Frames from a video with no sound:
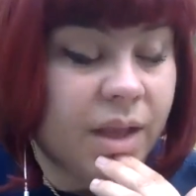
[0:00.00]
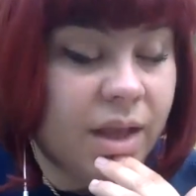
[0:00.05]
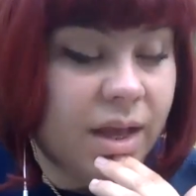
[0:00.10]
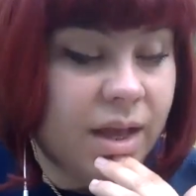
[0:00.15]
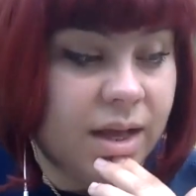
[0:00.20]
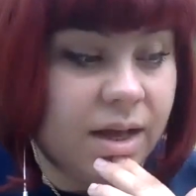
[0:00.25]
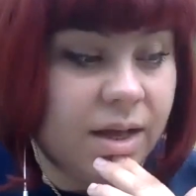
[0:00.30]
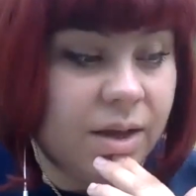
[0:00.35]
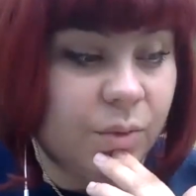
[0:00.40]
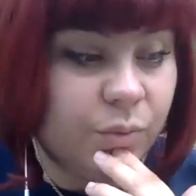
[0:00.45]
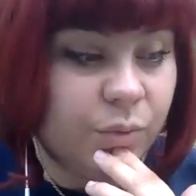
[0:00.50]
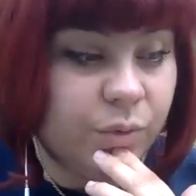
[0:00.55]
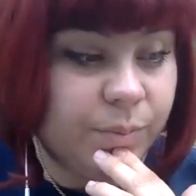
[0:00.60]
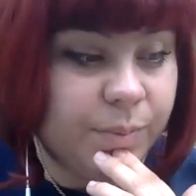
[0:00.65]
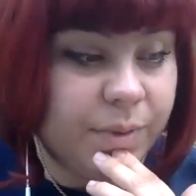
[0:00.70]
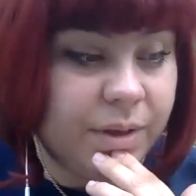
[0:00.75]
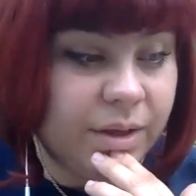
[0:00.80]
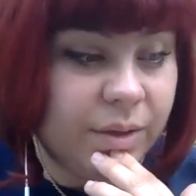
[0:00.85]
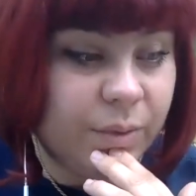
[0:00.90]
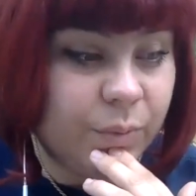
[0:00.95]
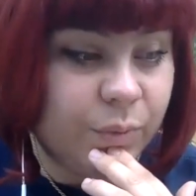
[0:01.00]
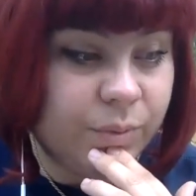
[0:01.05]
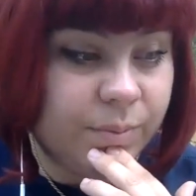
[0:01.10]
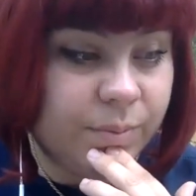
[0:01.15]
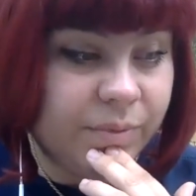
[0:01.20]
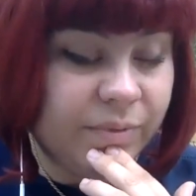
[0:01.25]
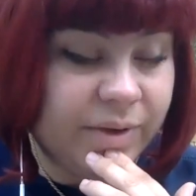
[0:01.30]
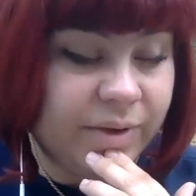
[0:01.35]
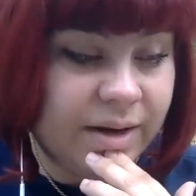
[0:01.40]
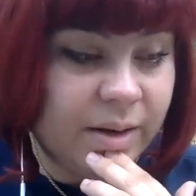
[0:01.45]
would be
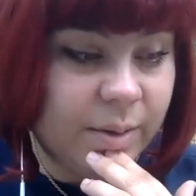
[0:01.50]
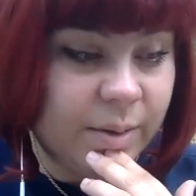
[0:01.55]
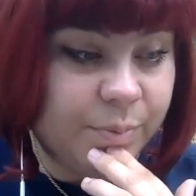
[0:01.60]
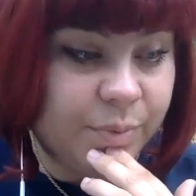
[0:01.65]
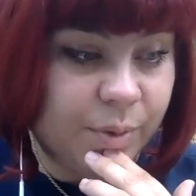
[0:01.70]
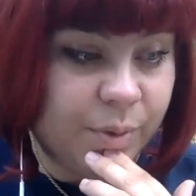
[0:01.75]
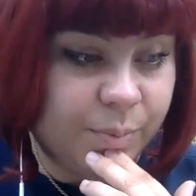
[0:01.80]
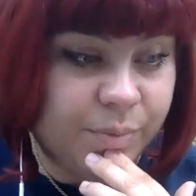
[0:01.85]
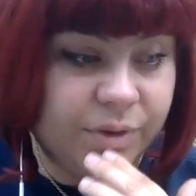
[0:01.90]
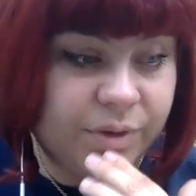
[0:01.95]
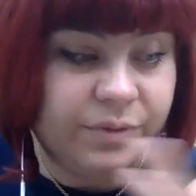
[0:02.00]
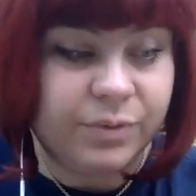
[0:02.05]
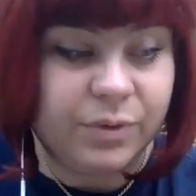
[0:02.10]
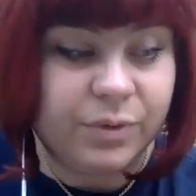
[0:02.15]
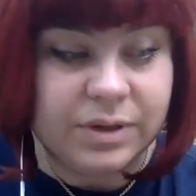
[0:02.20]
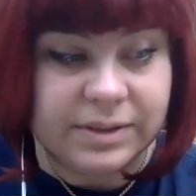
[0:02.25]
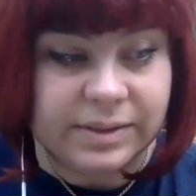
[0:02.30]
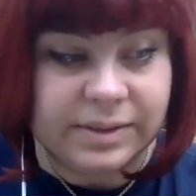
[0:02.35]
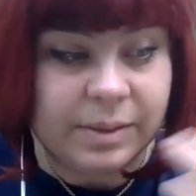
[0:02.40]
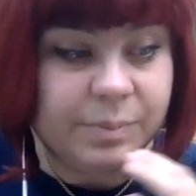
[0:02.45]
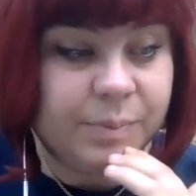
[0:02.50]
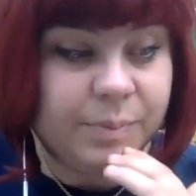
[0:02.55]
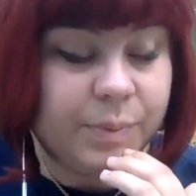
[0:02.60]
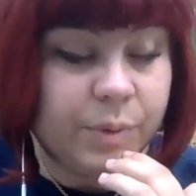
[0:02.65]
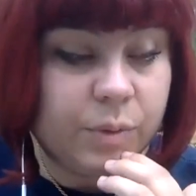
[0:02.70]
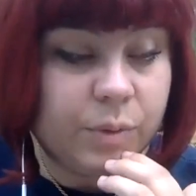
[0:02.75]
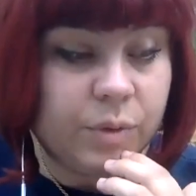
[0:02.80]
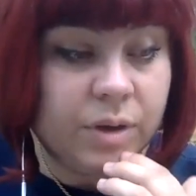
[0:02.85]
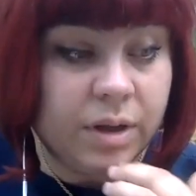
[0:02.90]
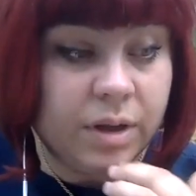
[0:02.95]
very appropriate. For
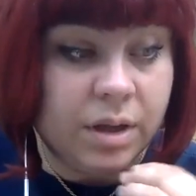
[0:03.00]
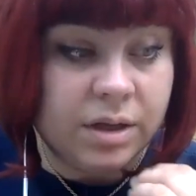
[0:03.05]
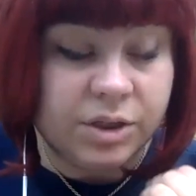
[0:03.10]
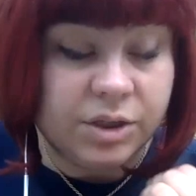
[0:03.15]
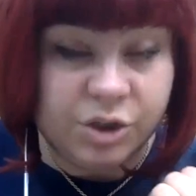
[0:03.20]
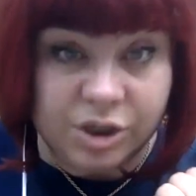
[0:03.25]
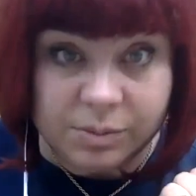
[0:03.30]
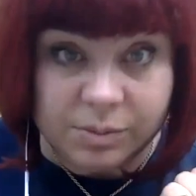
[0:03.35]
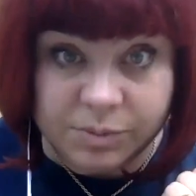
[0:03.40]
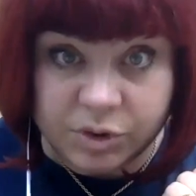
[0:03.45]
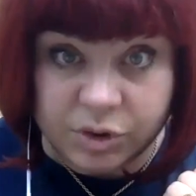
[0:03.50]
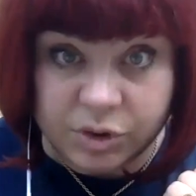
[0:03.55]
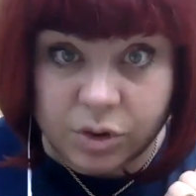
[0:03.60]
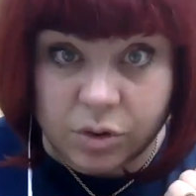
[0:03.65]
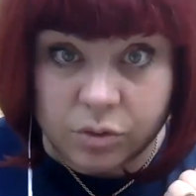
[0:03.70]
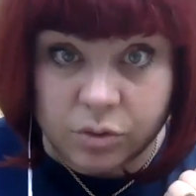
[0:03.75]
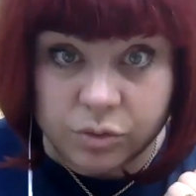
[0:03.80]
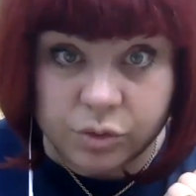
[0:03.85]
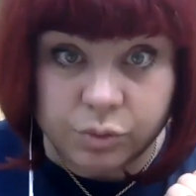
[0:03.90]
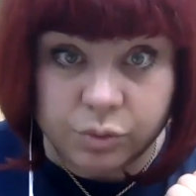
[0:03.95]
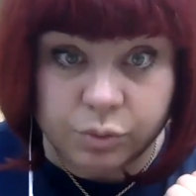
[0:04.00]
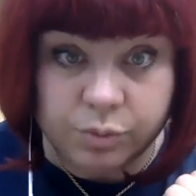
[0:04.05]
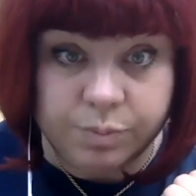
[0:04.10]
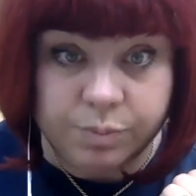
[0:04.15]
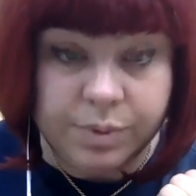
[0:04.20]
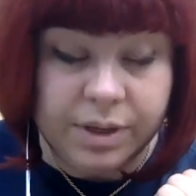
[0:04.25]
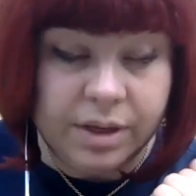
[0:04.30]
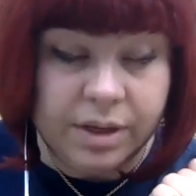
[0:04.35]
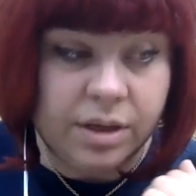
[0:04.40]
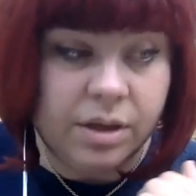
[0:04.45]
example, gemstones would
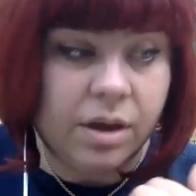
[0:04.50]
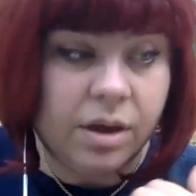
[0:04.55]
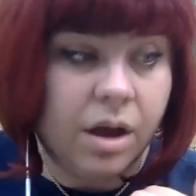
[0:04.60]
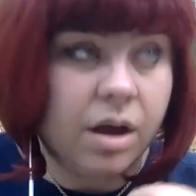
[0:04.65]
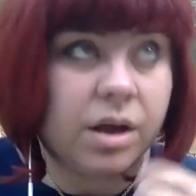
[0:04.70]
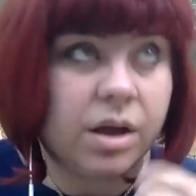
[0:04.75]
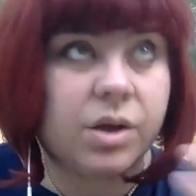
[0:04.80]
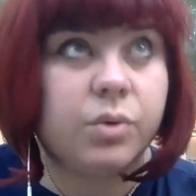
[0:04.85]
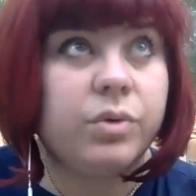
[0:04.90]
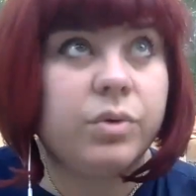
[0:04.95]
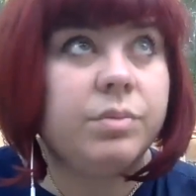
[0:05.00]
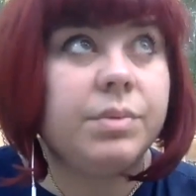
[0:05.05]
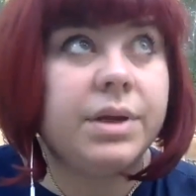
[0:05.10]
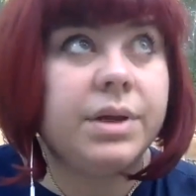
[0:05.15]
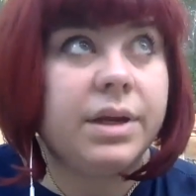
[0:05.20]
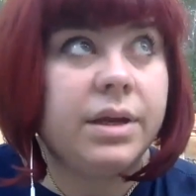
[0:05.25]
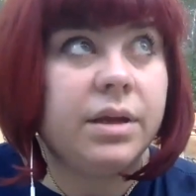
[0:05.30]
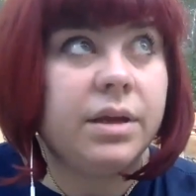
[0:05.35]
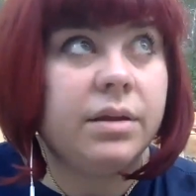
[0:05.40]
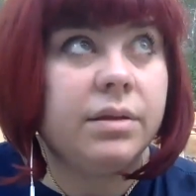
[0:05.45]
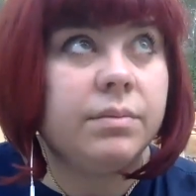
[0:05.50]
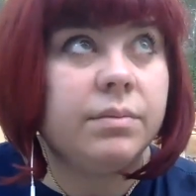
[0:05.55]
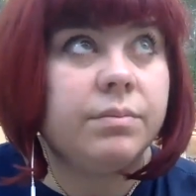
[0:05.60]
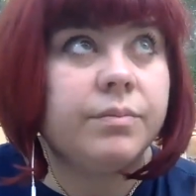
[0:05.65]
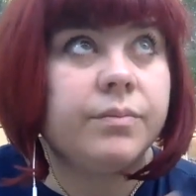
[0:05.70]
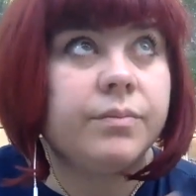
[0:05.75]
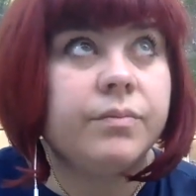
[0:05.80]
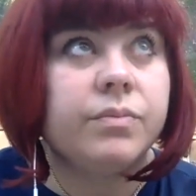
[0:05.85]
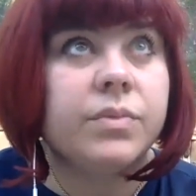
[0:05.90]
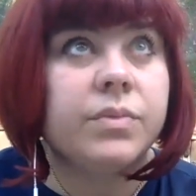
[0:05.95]
be aquamarine,
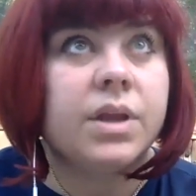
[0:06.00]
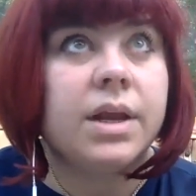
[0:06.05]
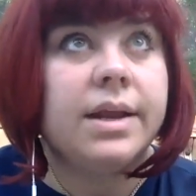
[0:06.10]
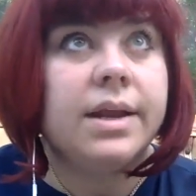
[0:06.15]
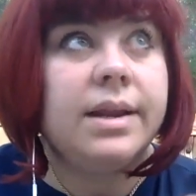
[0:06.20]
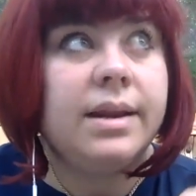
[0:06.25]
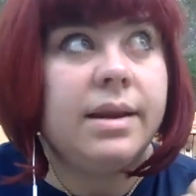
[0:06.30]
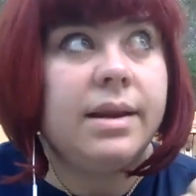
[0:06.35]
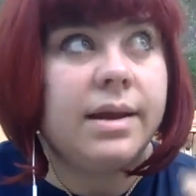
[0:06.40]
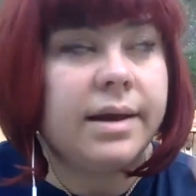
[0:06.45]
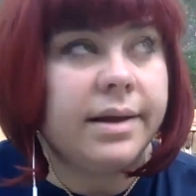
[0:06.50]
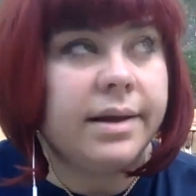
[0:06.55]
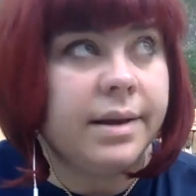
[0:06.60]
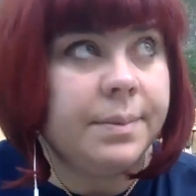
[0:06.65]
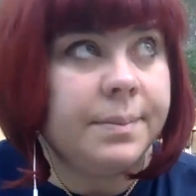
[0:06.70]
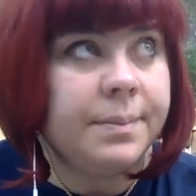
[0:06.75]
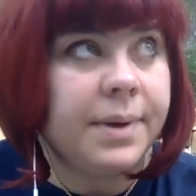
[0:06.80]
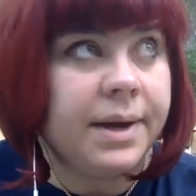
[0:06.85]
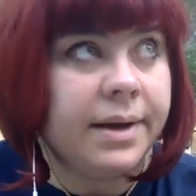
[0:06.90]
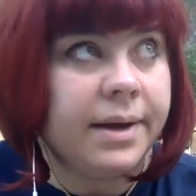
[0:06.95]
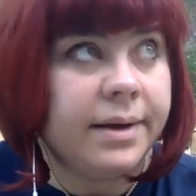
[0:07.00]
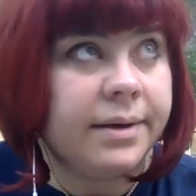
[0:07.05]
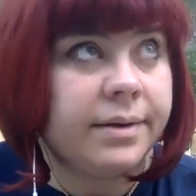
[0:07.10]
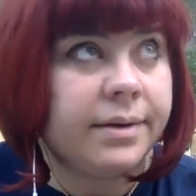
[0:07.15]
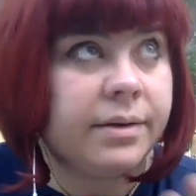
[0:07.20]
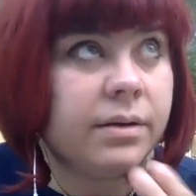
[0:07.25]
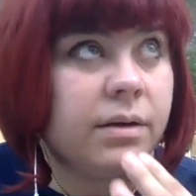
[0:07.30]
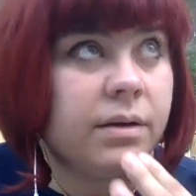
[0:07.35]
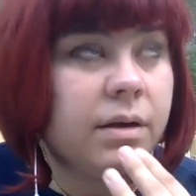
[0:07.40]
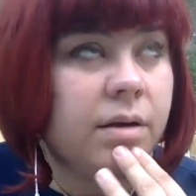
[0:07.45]
larimar,
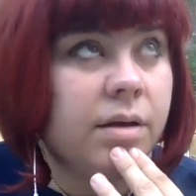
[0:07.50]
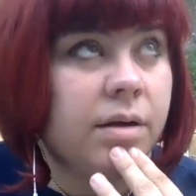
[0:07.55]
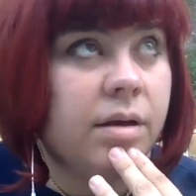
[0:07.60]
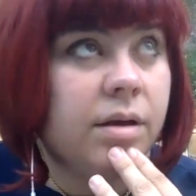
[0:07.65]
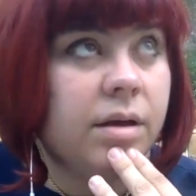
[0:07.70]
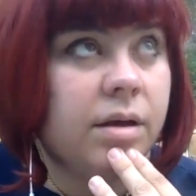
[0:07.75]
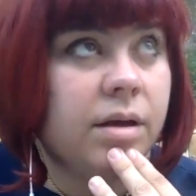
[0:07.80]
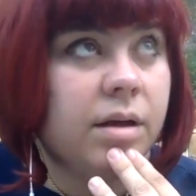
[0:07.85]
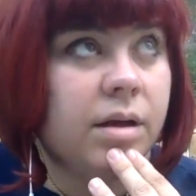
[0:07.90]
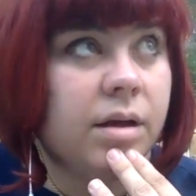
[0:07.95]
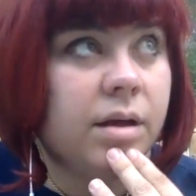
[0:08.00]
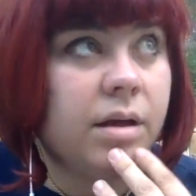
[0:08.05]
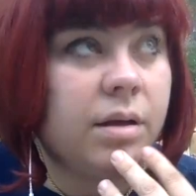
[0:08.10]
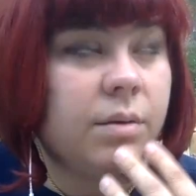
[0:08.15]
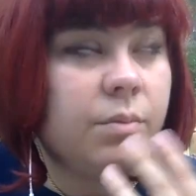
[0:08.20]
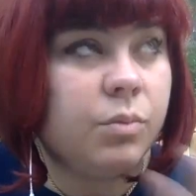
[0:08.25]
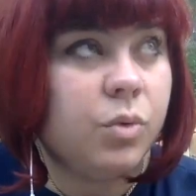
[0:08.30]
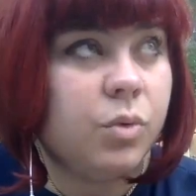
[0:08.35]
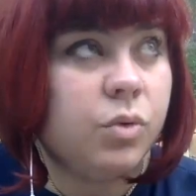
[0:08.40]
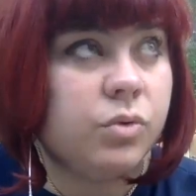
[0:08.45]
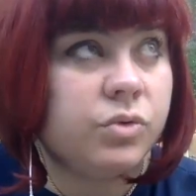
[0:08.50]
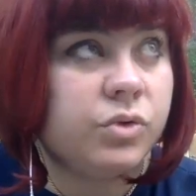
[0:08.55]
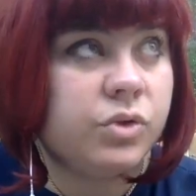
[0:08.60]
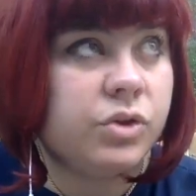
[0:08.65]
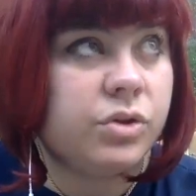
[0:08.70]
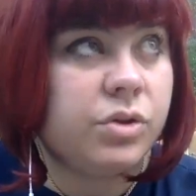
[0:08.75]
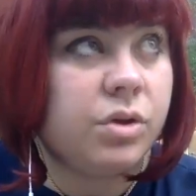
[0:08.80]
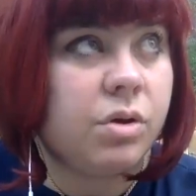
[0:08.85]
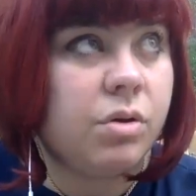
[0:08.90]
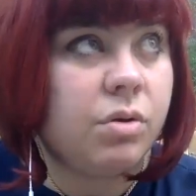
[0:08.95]

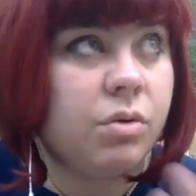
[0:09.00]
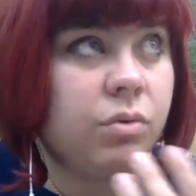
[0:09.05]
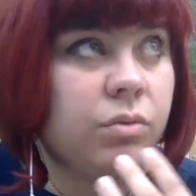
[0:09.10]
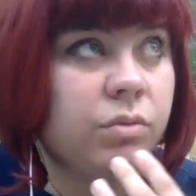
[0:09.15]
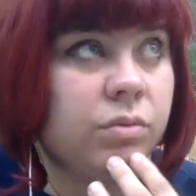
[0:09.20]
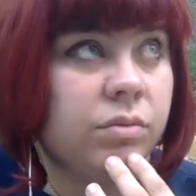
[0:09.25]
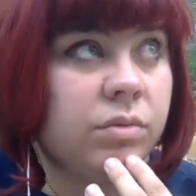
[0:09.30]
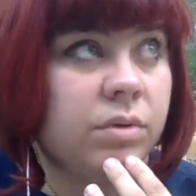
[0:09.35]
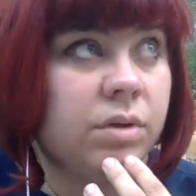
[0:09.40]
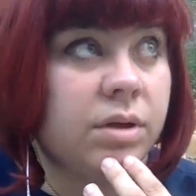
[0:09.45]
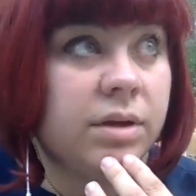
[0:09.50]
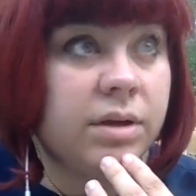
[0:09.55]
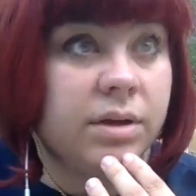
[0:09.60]
moonstone,